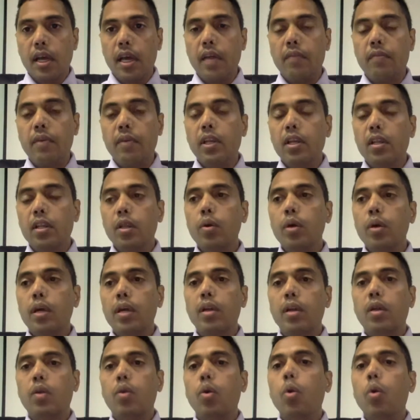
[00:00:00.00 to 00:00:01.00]
And when you look
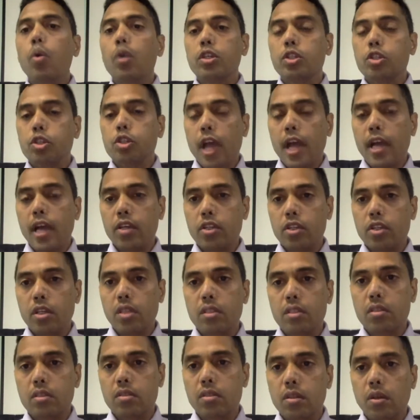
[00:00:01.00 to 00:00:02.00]
at her core
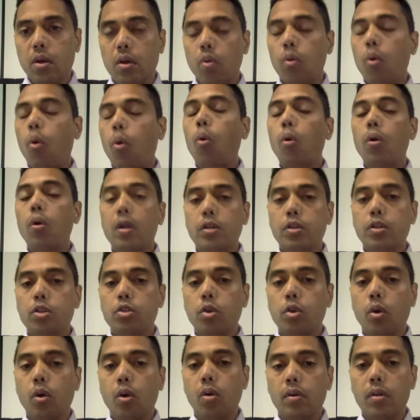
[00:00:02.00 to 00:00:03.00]
contractions or core
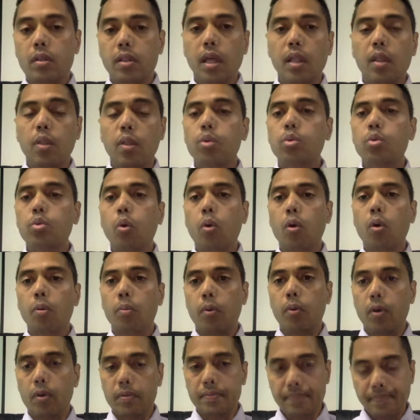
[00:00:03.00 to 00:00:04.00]
control, that looks
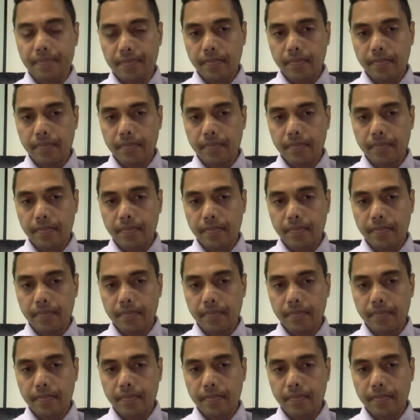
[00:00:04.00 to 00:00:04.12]
horrible.